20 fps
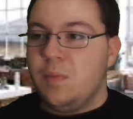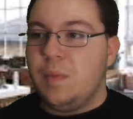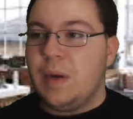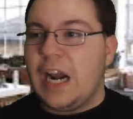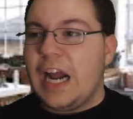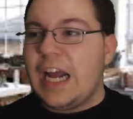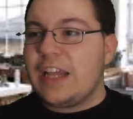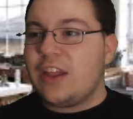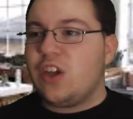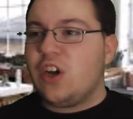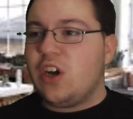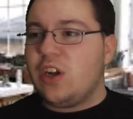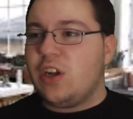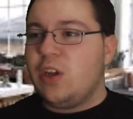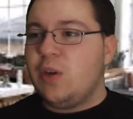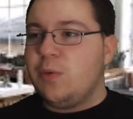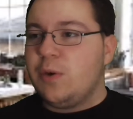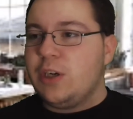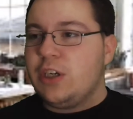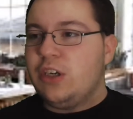But I thought
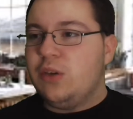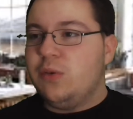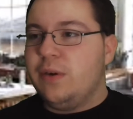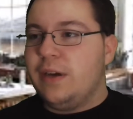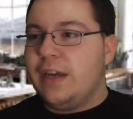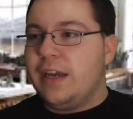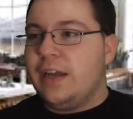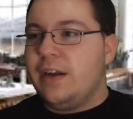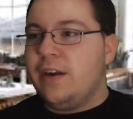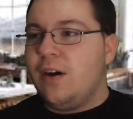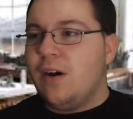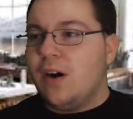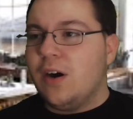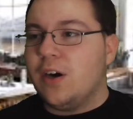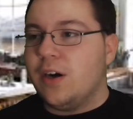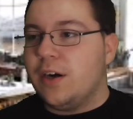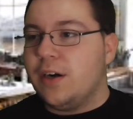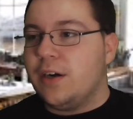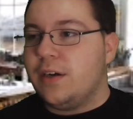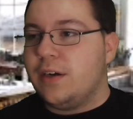you were doing an
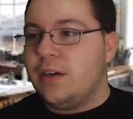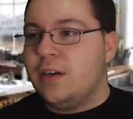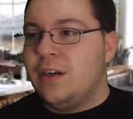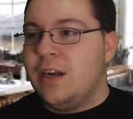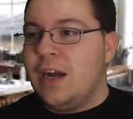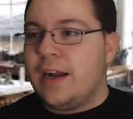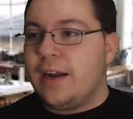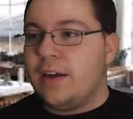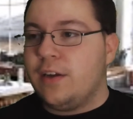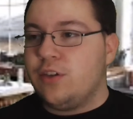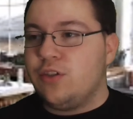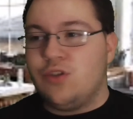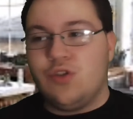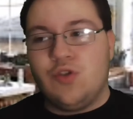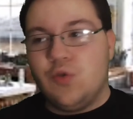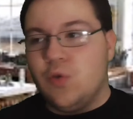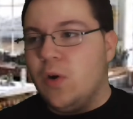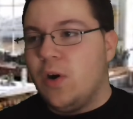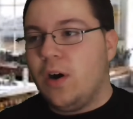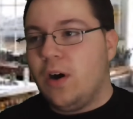art, not a
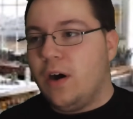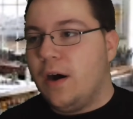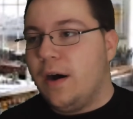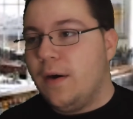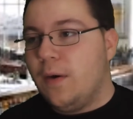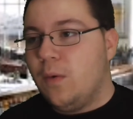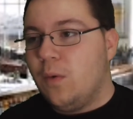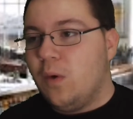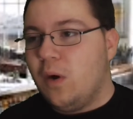draw.